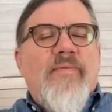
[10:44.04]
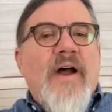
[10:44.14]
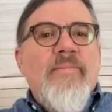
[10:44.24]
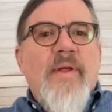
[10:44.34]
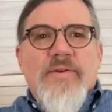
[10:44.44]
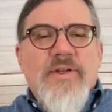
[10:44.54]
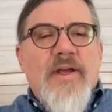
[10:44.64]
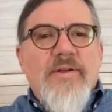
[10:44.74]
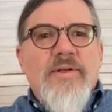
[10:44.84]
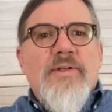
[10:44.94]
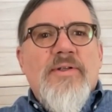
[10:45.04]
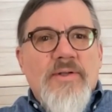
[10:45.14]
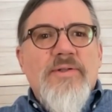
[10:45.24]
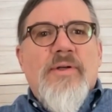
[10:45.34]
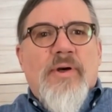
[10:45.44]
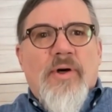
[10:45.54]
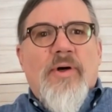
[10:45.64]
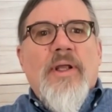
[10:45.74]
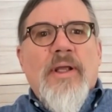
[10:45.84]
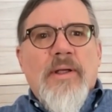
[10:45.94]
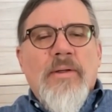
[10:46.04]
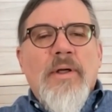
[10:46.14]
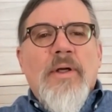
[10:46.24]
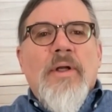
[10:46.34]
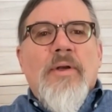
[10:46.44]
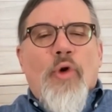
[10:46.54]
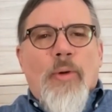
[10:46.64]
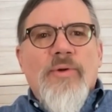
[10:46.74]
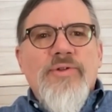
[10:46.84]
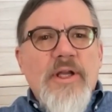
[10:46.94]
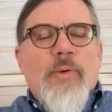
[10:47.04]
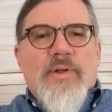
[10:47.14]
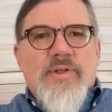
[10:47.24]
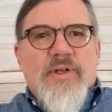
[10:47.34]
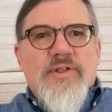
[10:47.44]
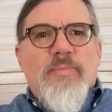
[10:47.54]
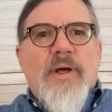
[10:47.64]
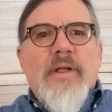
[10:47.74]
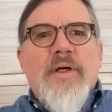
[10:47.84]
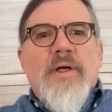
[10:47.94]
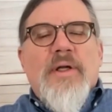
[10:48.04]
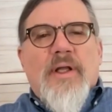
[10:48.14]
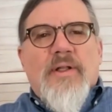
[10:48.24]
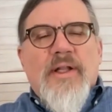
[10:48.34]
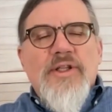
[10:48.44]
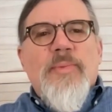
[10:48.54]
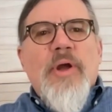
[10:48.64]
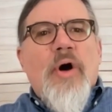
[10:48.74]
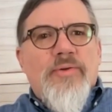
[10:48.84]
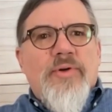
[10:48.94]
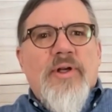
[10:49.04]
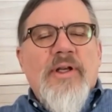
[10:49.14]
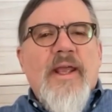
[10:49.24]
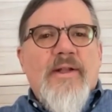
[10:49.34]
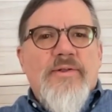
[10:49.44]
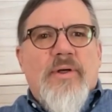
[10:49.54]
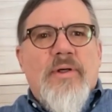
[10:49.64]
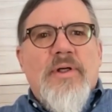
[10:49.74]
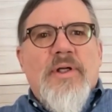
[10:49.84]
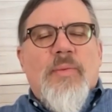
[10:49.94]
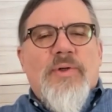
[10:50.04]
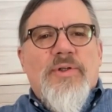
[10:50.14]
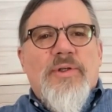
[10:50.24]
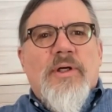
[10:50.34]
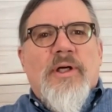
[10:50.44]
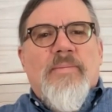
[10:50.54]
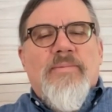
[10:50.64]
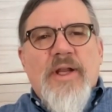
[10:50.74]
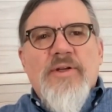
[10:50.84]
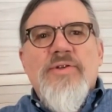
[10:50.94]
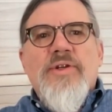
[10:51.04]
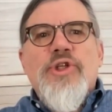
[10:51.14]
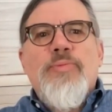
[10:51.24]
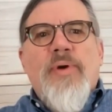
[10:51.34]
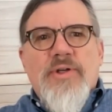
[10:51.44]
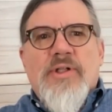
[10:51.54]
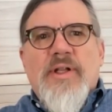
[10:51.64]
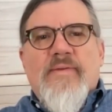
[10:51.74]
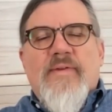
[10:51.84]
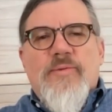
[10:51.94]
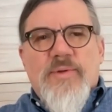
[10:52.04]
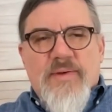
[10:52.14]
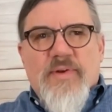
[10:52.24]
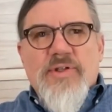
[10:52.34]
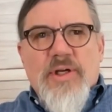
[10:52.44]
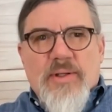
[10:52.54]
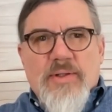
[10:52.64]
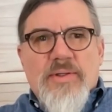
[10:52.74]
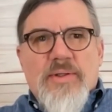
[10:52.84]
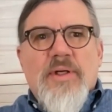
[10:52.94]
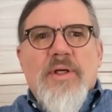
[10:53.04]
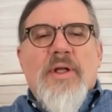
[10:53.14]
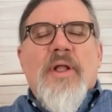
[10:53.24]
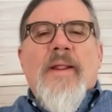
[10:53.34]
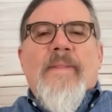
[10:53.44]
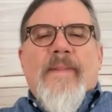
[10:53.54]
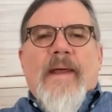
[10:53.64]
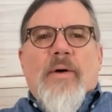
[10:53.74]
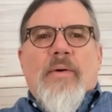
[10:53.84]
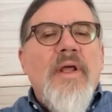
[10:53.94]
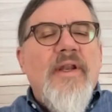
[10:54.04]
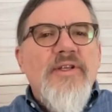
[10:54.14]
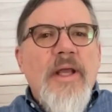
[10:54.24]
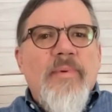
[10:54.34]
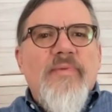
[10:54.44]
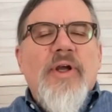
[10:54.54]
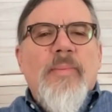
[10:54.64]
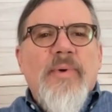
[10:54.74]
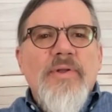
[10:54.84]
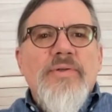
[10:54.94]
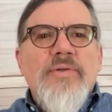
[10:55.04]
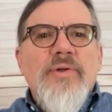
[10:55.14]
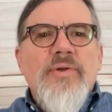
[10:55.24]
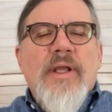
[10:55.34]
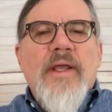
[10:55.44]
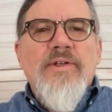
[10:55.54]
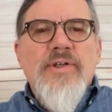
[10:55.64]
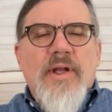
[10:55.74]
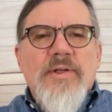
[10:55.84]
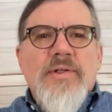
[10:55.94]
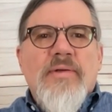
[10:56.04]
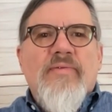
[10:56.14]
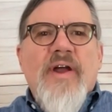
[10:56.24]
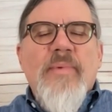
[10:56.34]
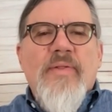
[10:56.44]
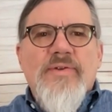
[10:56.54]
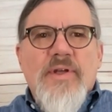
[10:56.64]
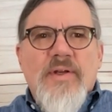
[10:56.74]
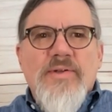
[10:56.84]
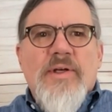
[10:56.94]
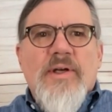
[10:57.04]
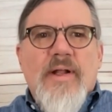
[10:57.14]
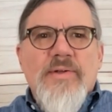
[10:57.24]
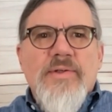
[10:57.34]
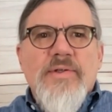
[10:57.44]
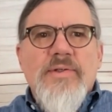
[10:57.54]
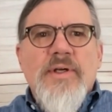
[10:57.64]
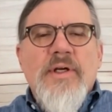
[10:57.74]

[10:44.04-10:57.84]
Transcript: 5-methylcytosine does occur in normal sequences, but it tends to be altered in cancer, which changes the expression level of specific genes. Now, an example of a company that's using NGS and 5-methylcytosine analysis